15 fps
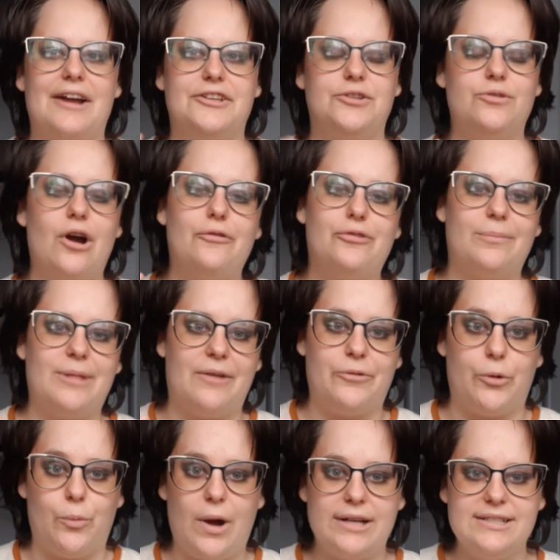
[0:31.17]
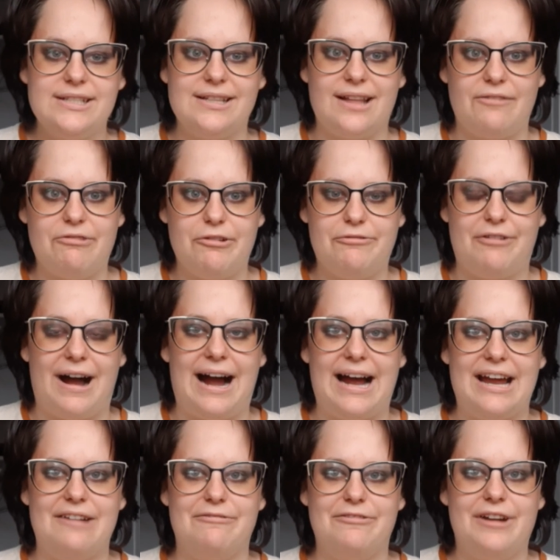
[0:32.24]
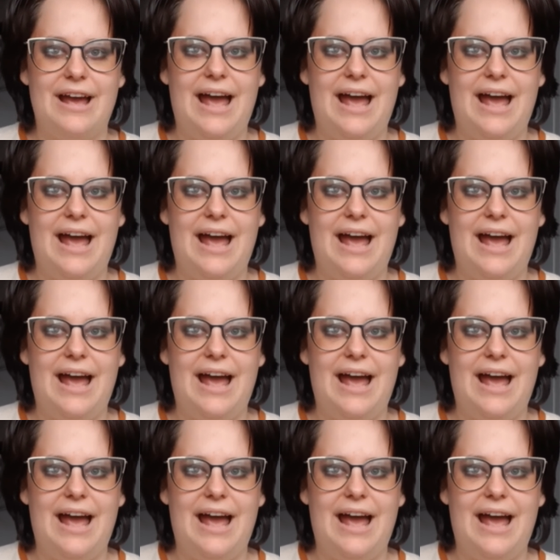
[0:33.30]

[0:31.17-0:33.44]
You go from level 1 to level 5,